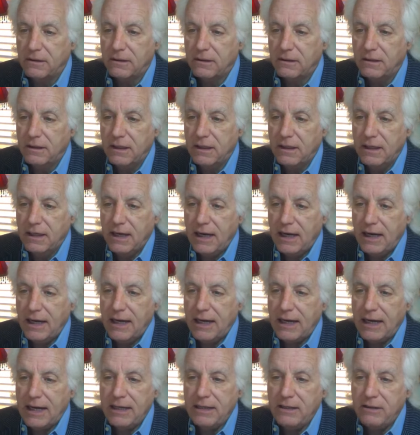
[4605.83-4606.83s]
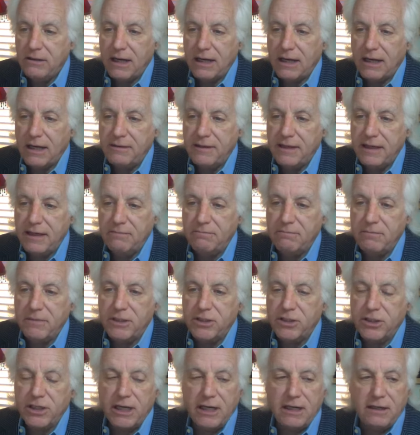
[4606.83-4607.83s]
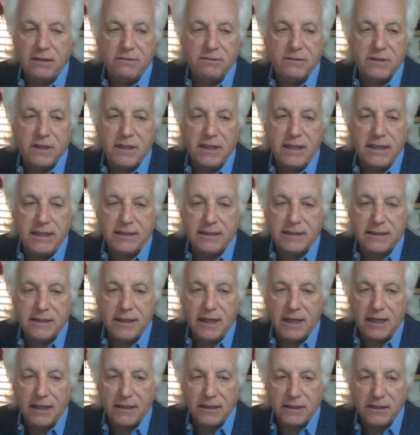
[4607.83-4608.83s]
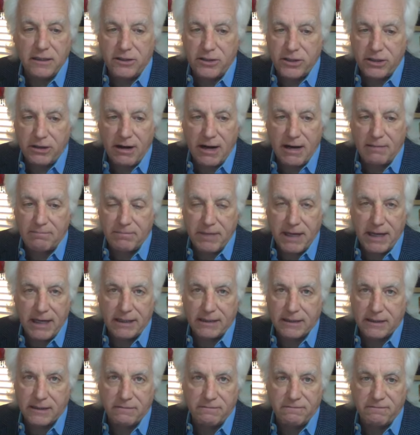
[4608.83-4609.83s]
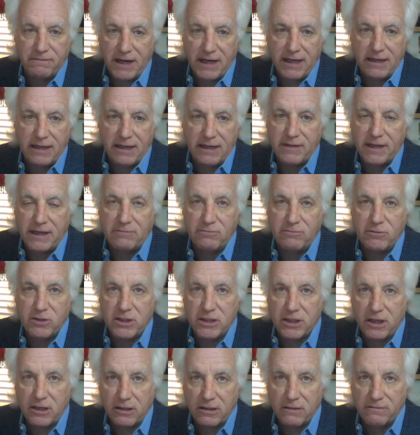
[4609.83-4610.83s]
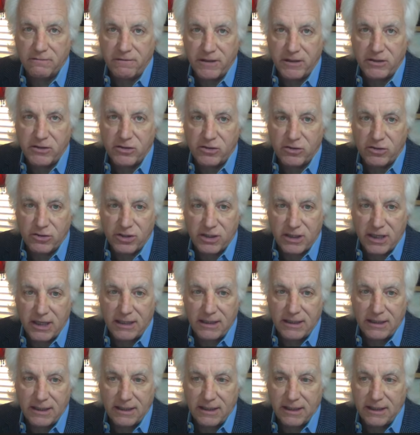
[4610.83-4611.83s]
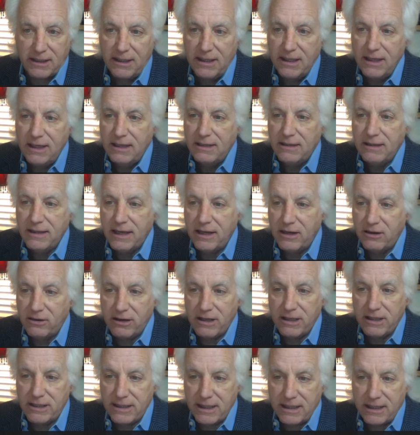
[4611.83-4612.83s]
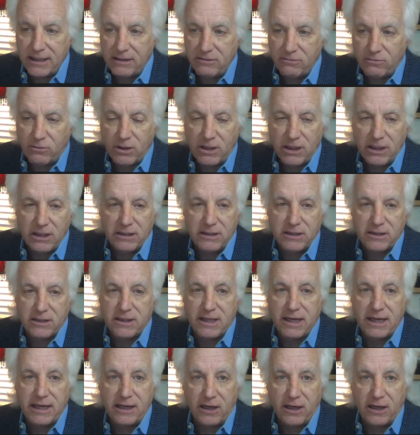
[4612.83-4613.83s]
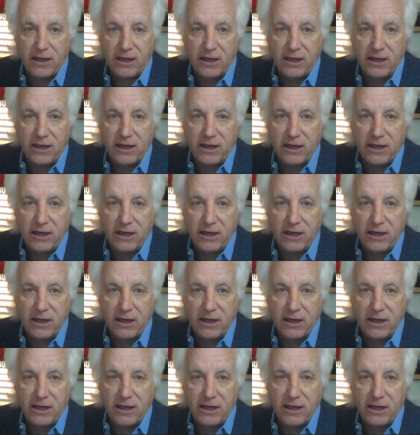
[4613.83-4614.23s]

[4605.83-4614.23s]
I think, Michelle, it's not going to drop back to five. That was artificial selling. They already did it once. They lost.